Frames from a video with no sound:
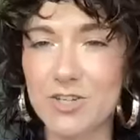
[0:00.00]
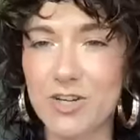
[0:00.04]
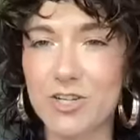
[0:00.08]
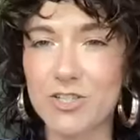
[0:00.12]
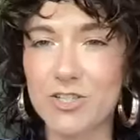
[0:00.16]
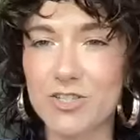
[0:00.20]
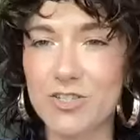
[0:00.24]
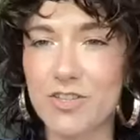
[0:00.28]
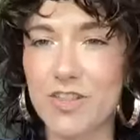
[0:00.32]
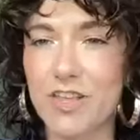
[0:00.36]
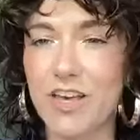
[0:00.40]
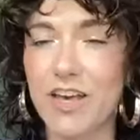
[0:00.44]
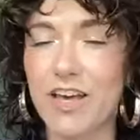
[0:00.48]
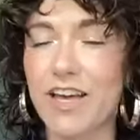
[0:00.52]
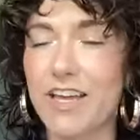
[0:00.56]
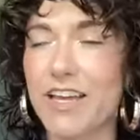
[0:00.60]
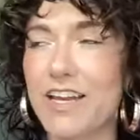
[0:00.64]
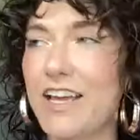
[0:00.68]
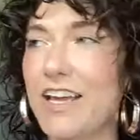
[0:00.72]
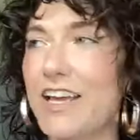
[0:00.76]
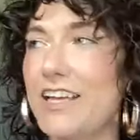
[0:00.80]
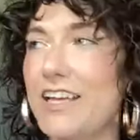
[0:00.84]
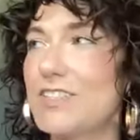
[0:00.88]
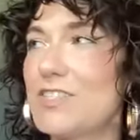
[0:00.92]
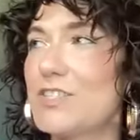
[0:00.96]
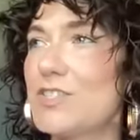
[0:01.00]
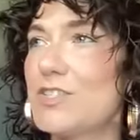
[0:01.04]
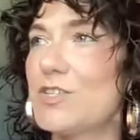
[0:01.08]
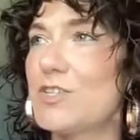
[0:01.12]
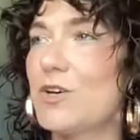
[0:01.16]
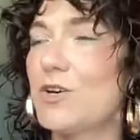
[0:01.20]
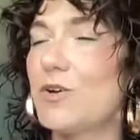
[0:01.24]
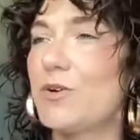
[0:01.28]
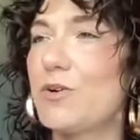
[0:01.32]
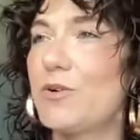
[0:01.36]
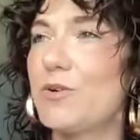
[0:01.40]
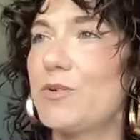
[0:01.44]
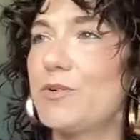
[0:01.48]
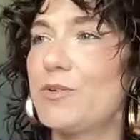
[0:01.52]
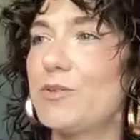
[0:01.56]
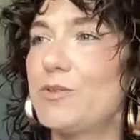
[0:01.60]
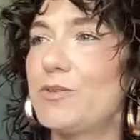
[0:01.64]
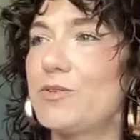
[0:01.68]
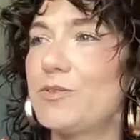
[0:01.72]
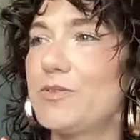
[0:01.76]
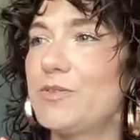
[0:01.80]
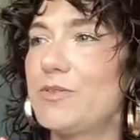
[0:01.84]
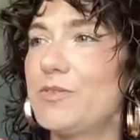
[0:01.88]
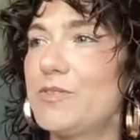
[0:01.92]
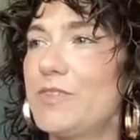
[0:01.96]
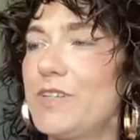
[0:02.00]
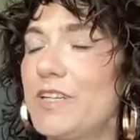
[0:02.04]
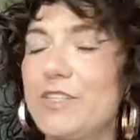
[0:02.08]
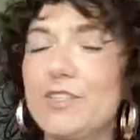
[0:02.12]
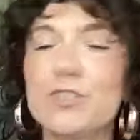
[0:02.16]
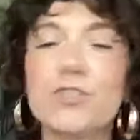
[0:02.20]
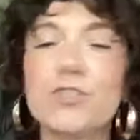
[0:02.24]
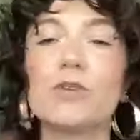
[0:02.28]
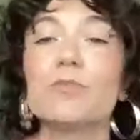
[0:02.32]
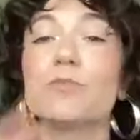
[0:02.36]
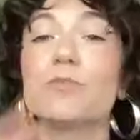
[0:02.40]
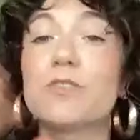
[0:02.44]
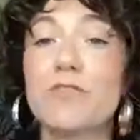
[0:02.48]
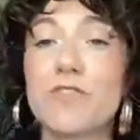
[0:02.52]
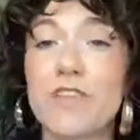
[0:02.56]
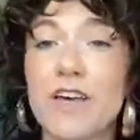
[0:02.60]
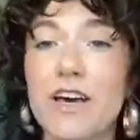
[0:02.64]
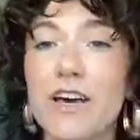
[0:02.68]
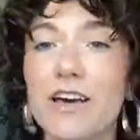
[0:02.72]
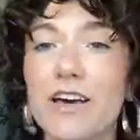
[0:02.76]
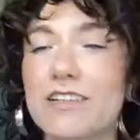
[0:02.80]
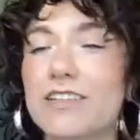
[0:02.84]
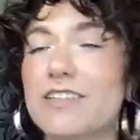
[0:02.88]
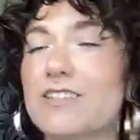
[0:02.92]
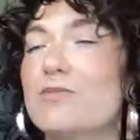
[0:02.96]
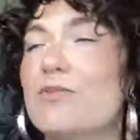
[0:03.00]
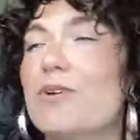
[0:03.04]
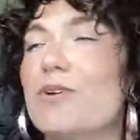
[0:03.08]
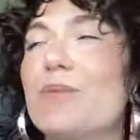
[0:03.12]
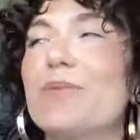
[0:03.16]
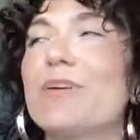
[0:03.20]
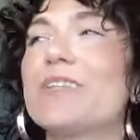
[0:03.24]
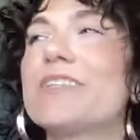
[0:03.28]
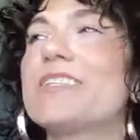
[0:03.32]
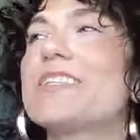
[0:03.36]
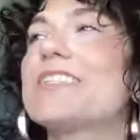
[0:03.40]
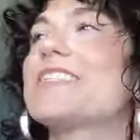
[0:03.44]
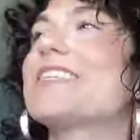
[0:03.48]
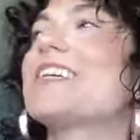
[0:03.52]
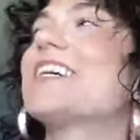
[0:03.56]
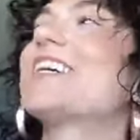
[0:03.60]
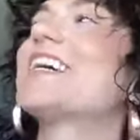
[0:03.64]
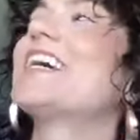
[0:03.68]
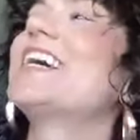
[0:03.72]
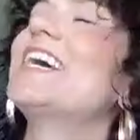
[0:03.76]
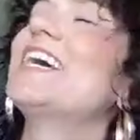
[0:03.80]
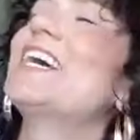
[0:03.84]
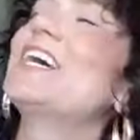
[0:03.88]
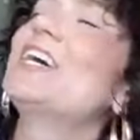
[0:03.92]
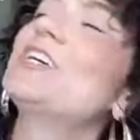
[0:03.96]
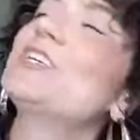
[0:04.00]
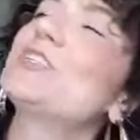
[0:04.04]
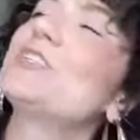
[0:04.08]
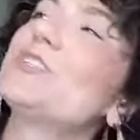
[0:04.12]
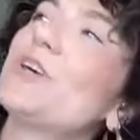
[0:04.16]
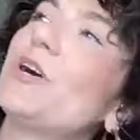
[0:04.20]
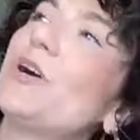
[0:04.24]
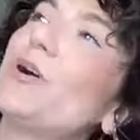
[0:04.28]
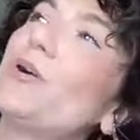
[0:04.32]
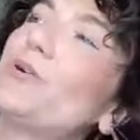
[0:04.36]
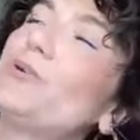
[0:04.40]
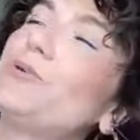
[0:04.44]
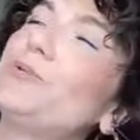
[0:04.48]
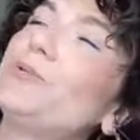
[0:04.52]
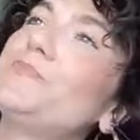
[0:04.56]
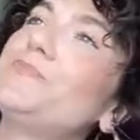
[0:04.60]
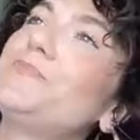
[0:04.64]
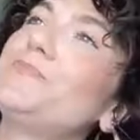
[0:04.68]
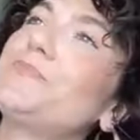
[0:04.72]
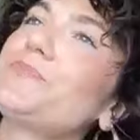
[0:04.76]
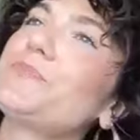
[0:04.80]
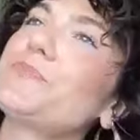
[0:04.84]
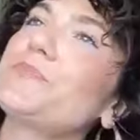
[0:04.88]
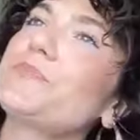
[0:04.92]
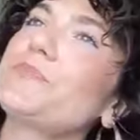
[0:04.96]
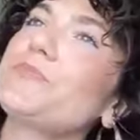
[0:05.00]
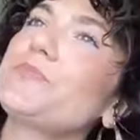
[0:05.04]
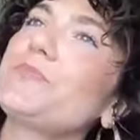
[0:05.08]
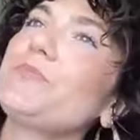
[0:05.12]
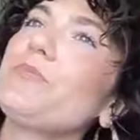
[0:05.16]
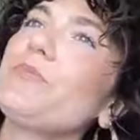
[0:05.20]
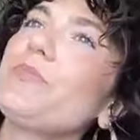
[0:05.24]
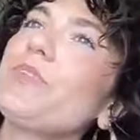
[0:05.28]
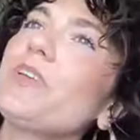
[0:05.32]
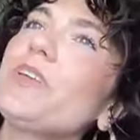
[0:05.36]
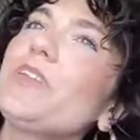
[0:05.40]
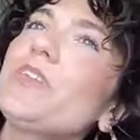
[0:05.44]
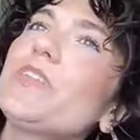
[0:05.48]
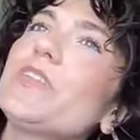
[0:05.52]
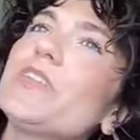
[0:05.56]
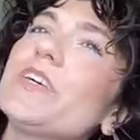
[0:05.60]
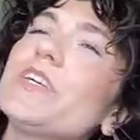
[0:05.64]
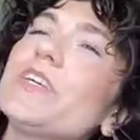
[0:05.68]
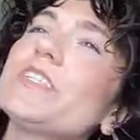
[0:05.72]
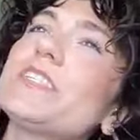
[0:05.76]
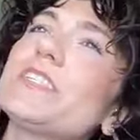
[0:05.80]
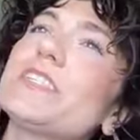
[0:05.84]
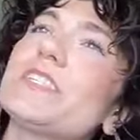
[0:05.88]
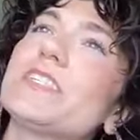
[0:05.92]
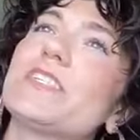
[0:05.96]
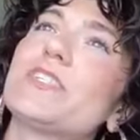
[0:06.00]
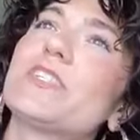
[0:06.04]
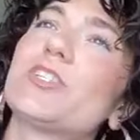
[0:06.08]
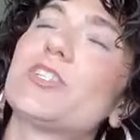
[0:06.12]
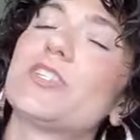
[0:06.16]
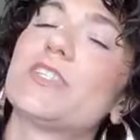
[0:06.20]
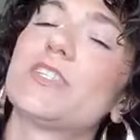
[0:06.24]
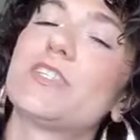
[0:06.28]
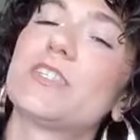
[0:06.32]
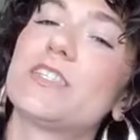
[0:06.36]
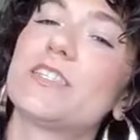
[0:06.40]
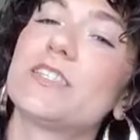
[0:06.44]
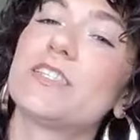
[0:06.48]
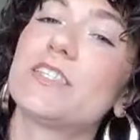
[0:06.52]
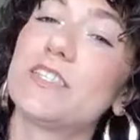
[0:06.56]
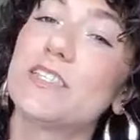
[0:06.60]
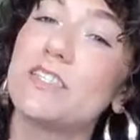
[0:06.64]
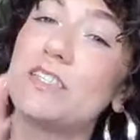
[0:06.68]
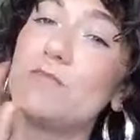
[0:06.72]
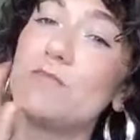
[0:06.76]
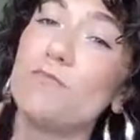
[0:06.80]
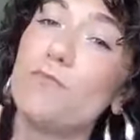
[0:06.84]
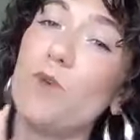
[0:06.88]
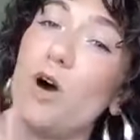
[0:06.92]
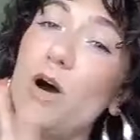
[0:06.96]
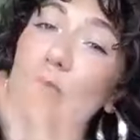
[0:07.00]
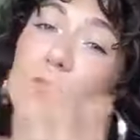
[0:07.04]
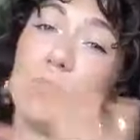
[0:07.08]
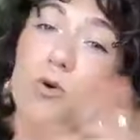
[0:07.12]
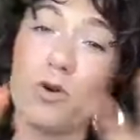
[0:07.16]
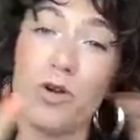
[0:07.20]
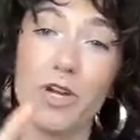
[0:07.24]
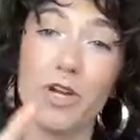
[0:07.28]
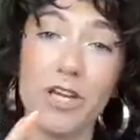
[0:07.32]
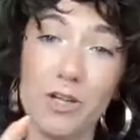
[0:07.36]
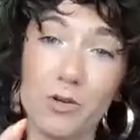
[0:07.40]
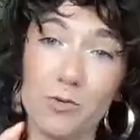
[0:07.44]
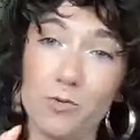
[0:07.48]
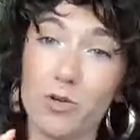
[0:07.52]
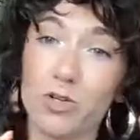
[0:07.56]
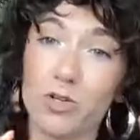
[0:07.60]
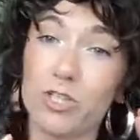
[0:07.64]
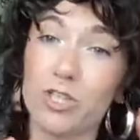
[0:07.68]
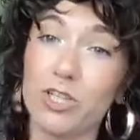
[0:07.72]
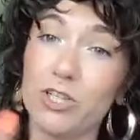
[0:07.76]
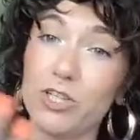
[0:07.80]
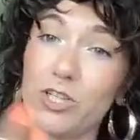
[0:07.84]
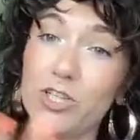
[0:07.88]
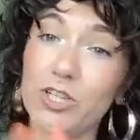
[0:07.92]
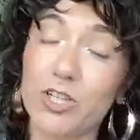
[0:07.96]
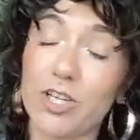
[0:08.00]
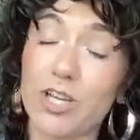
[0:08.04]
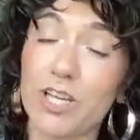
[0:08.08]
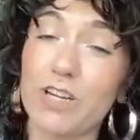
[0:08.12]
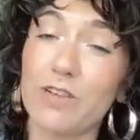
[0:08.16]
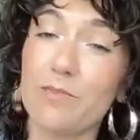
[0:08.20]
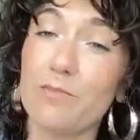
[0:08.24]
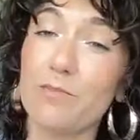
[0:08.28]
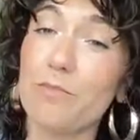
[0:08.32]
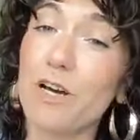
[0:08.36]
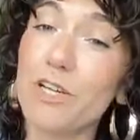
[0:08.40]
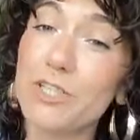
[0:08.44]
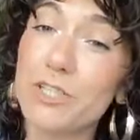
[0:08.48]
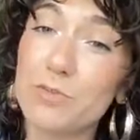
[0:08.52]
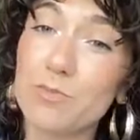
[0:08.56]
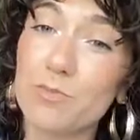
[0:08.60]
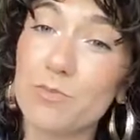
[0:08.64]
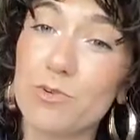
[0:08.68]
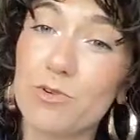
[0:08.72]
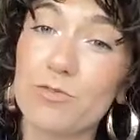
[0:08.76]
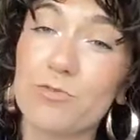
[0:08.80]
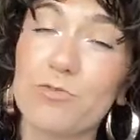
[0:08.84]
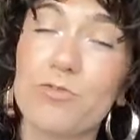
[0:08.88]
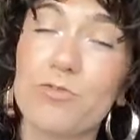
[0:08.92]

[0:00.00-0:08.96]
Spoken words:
charge of that. And so, in terms of that, is what I meant to say. So, this is just a more inward look and a much more